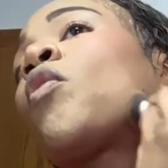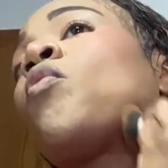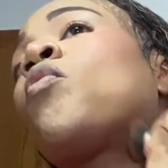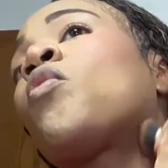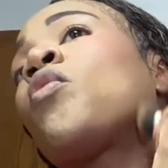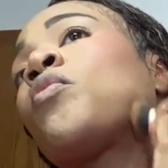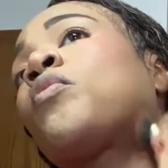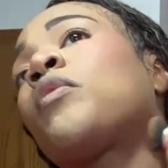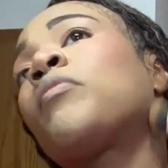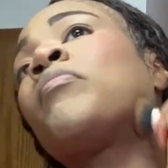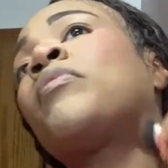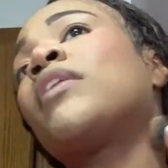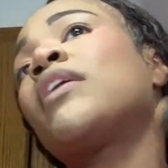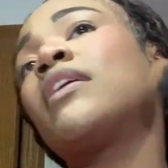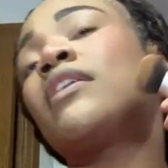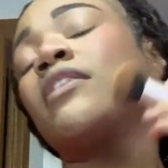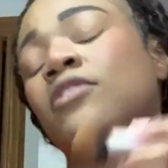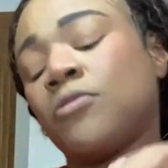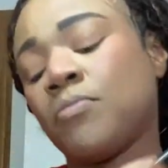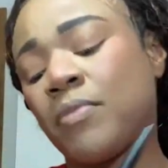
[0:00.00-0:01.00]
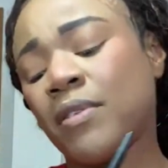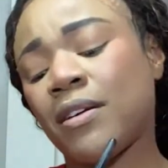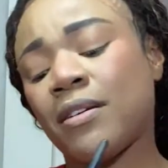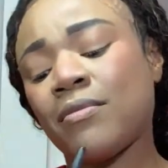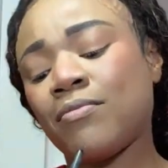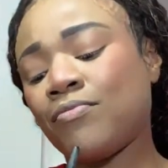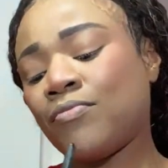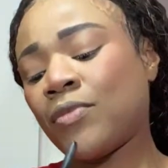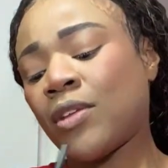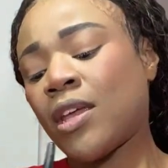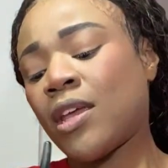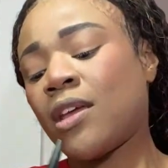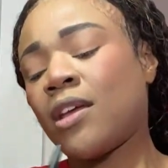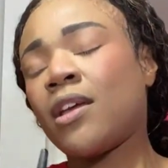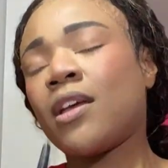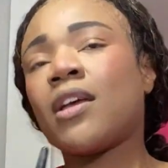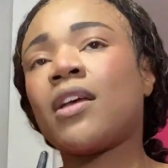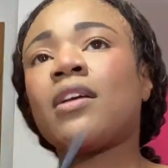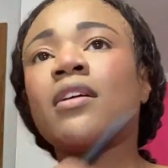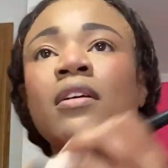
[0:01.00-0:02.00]
or replaced, but
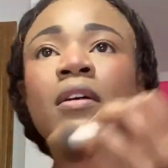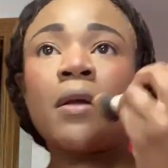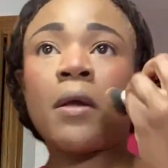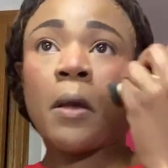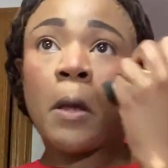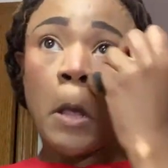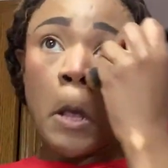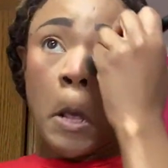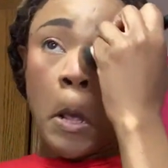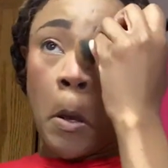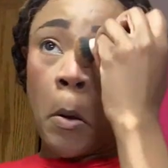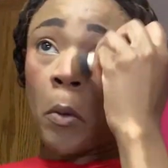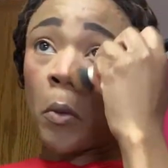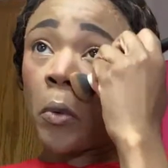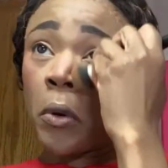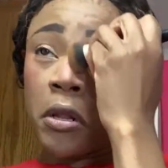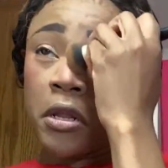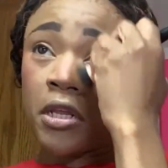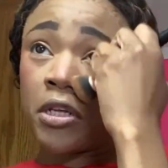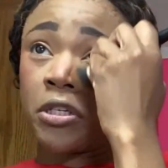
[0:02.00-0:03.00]
really